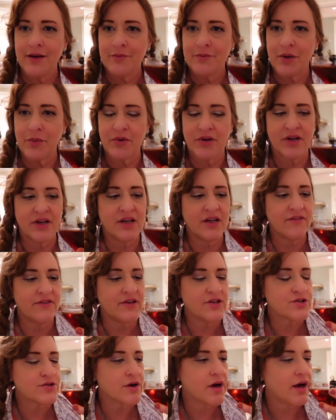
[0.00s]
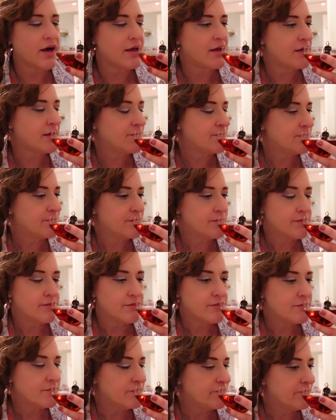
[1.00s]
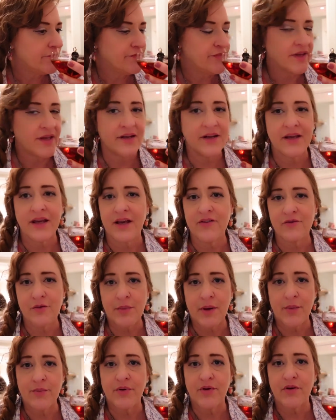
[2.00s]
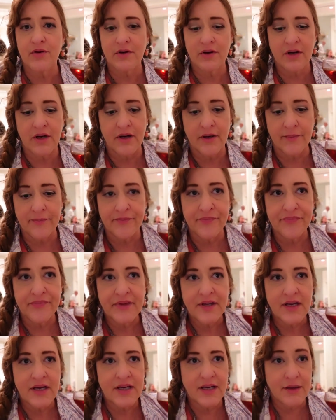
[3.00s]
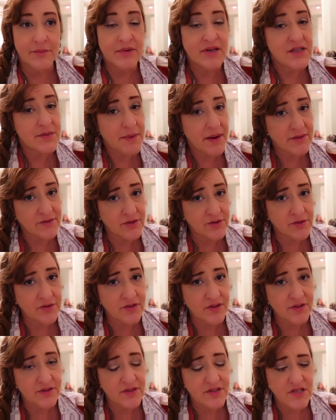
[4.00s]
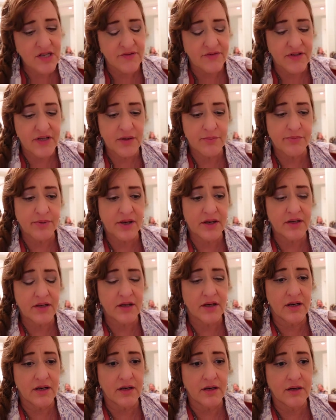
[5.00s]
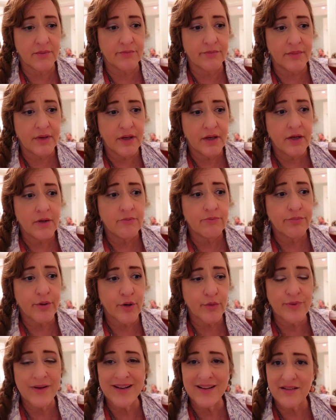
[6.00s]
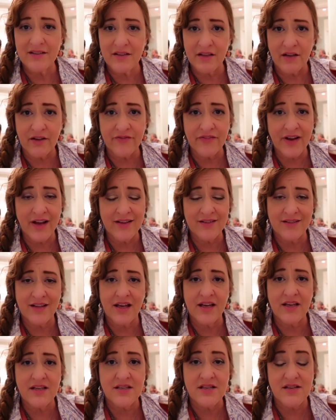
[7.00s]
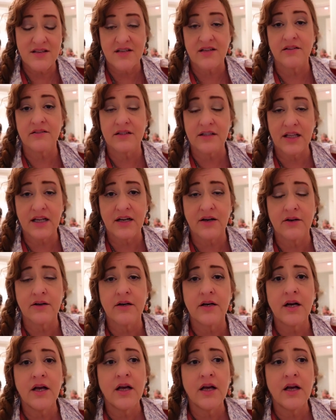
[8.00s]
but we're going to give it a try. And again, remember, it depends on your sensitivity, but bourbon itself as a distilled liquor,